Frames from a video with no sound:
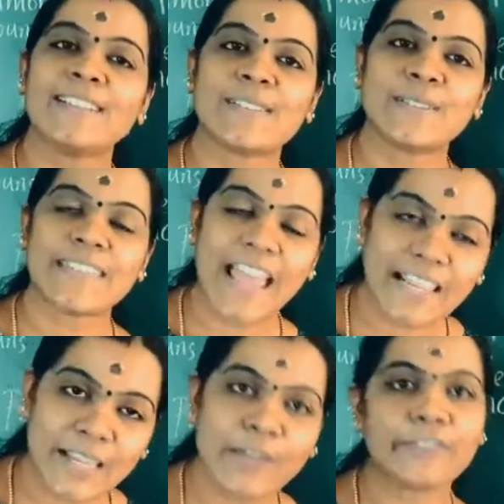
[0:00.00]
So
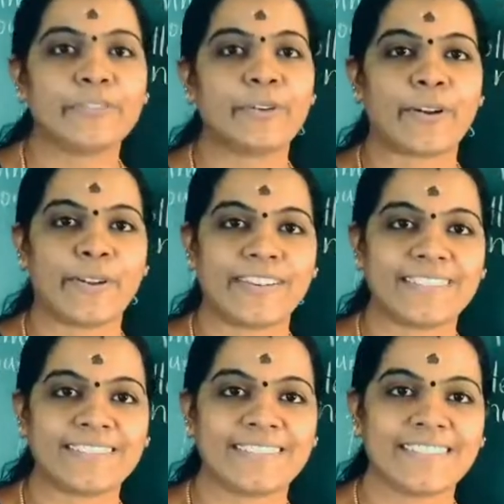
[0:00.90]
thank you for all.
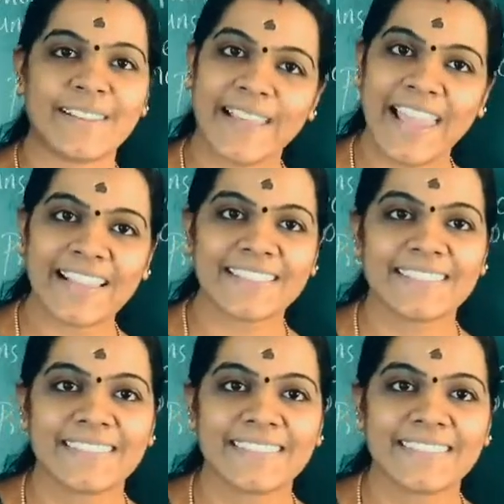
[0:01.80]
Okay.